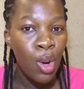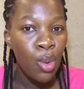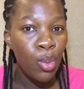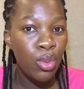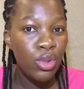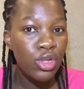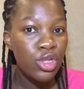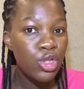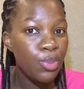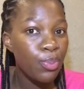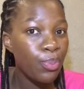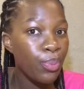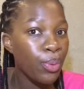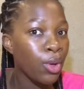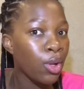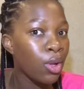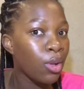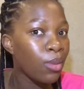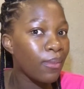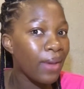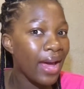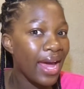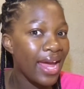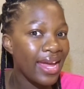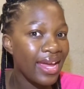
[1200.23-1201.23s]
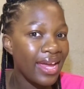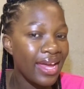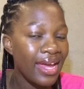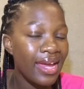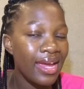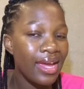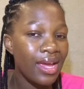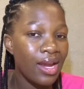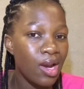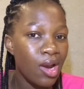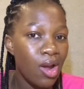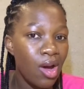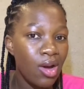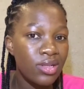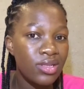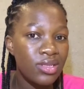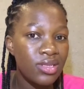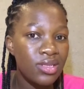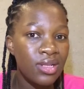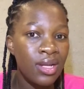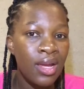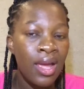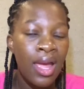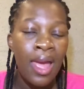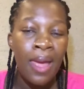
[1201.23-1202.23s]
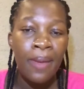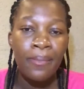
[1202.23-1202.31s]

would pull my hair a lot